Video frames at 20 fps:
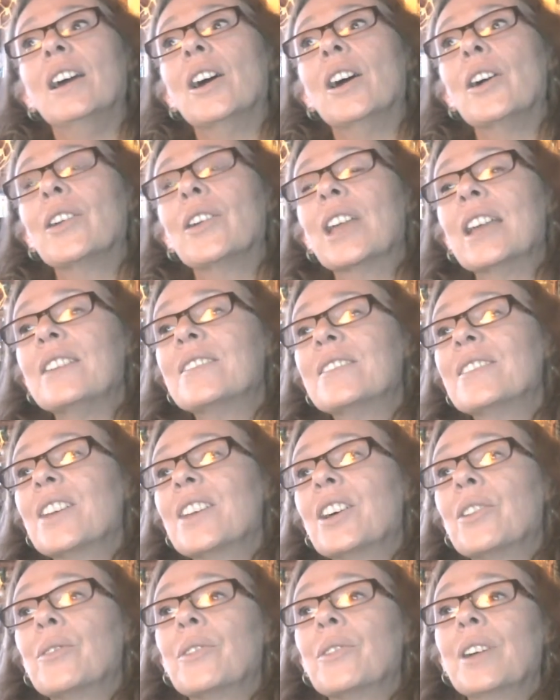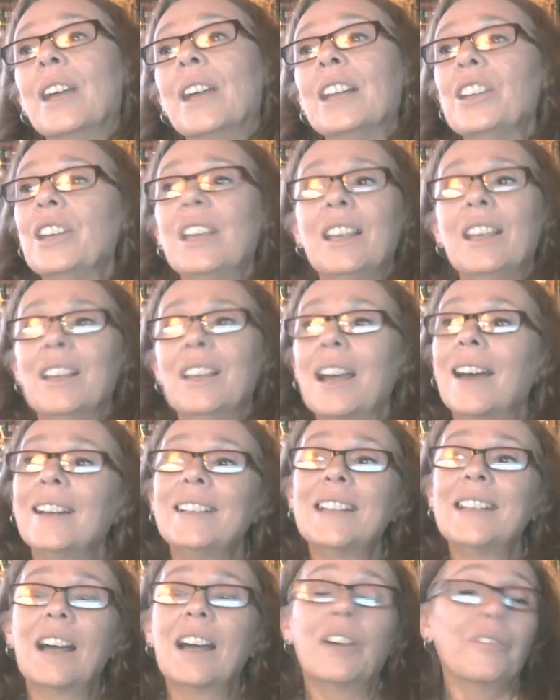Okay, so, and I
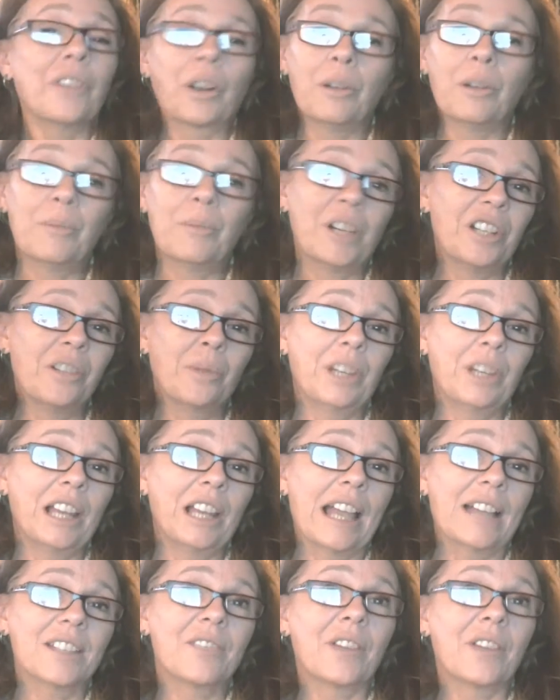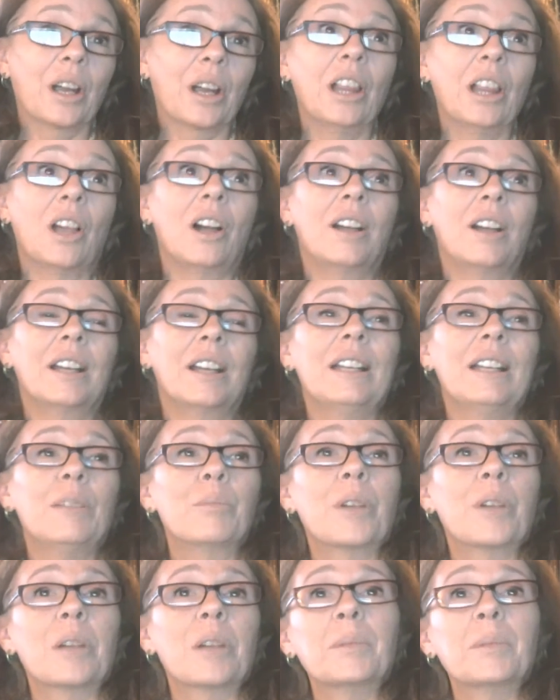doubt very much it would last very long, and
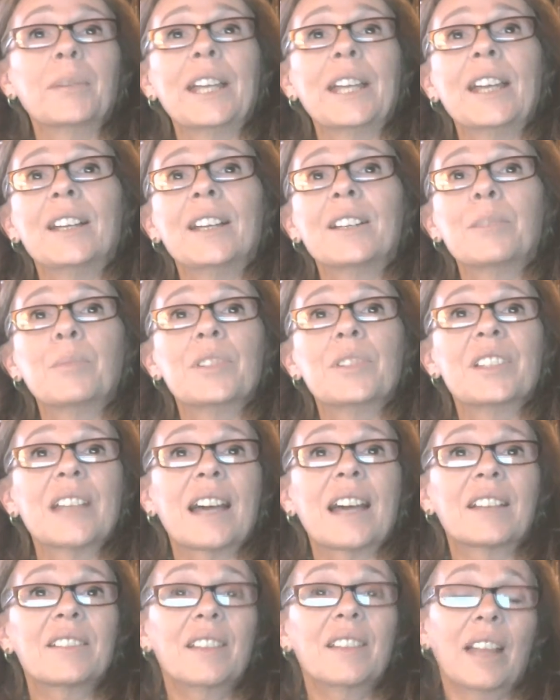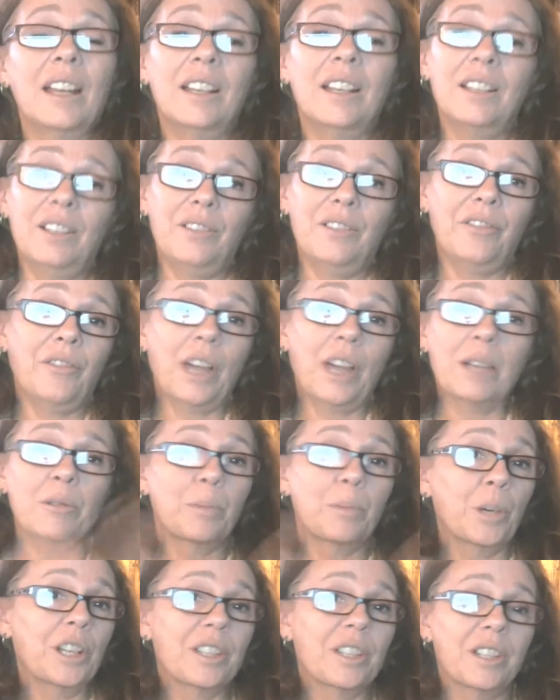he'd probably end up assassinated, and if vice
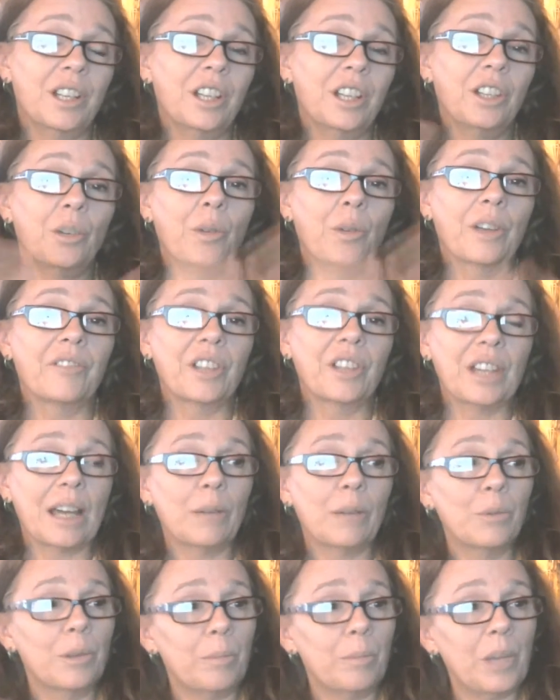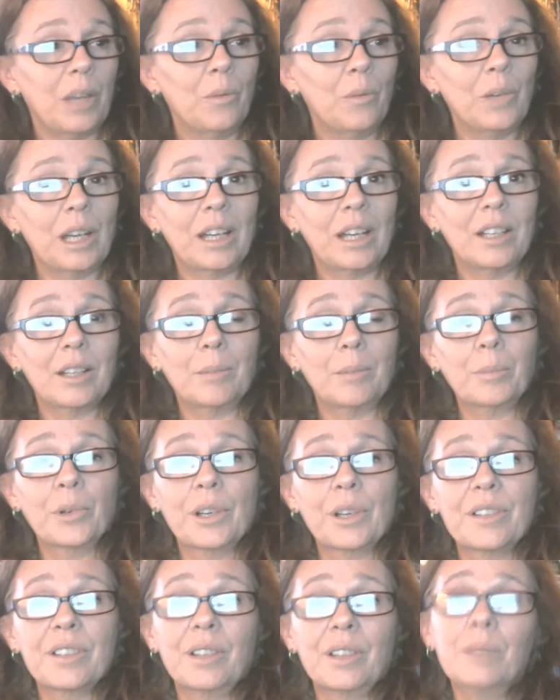president, whoever that would be, would end up
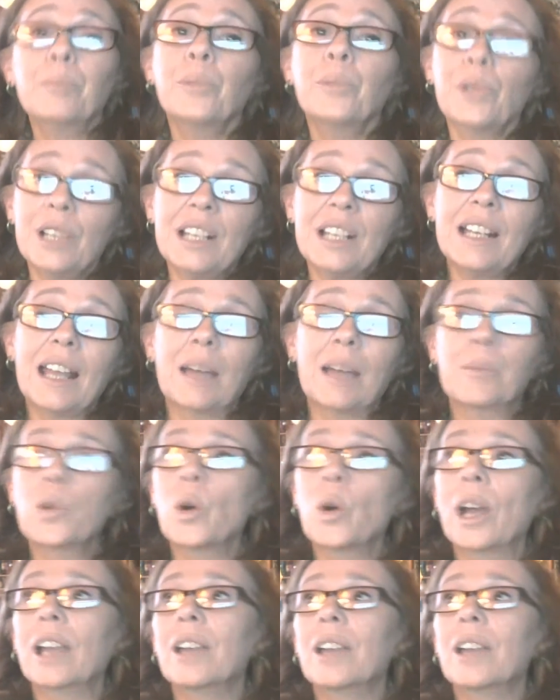president pretty damn quick.